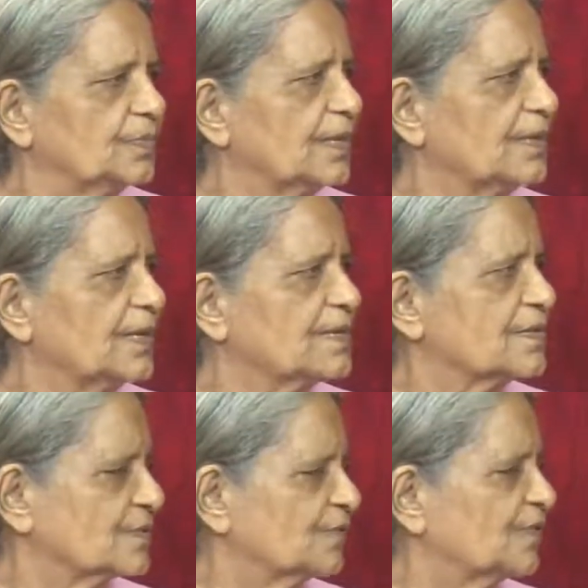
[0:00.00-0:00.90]

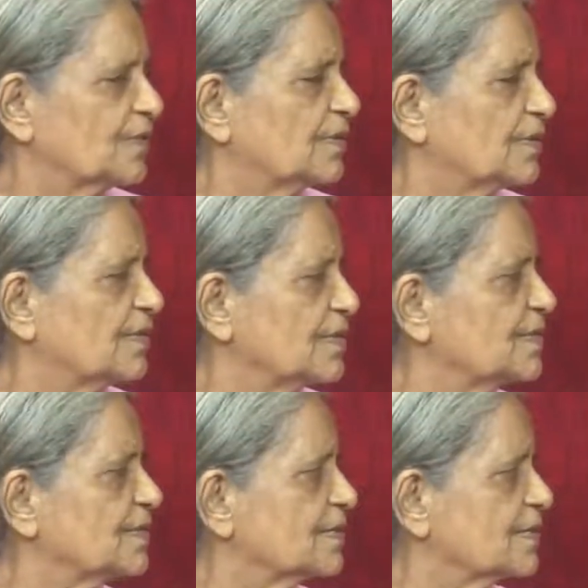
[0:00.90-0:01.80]
intense with
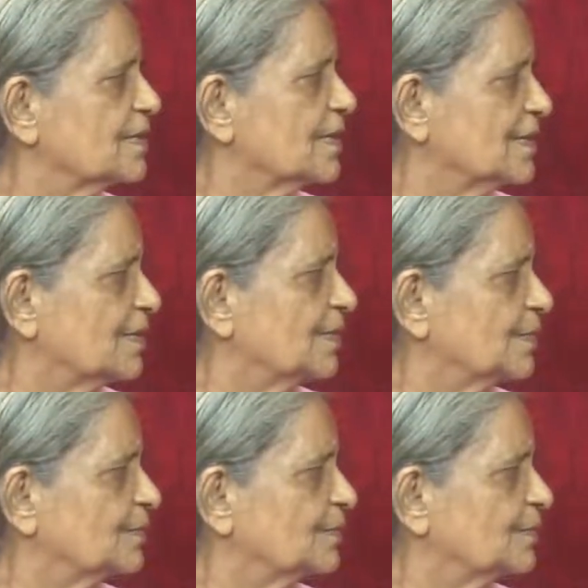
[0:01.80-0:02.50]
intensity and uh,